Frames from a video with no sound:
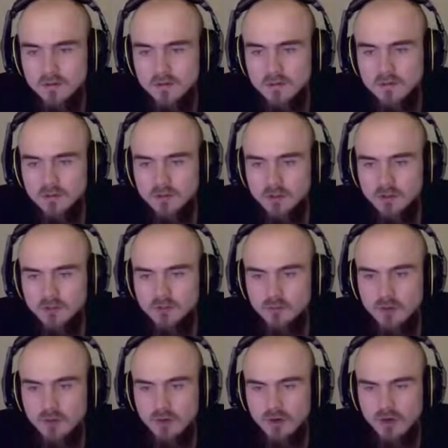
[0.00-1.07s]
So it's
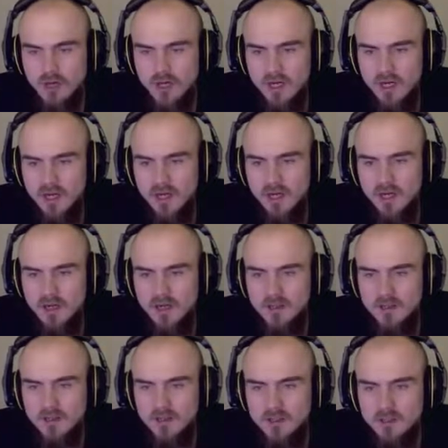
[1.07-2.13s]
more
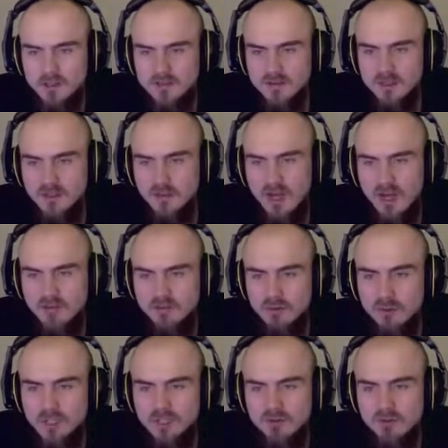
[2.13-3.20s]
you just need to have
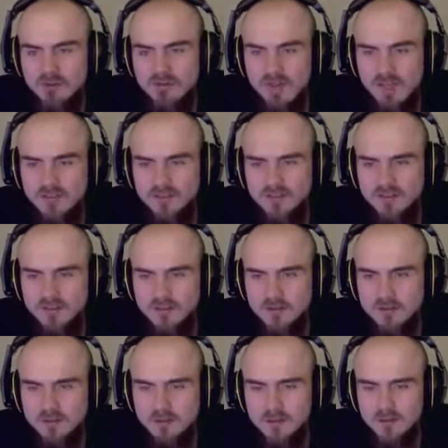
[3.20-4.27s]
twitch reflexes
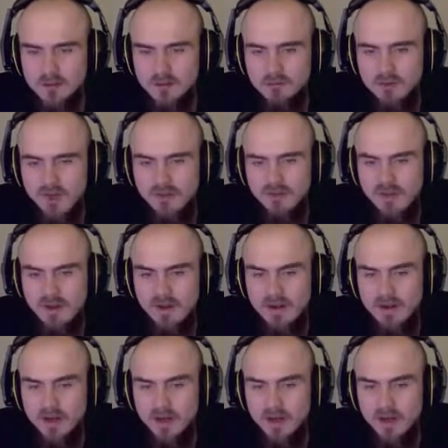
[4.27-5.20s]
rather than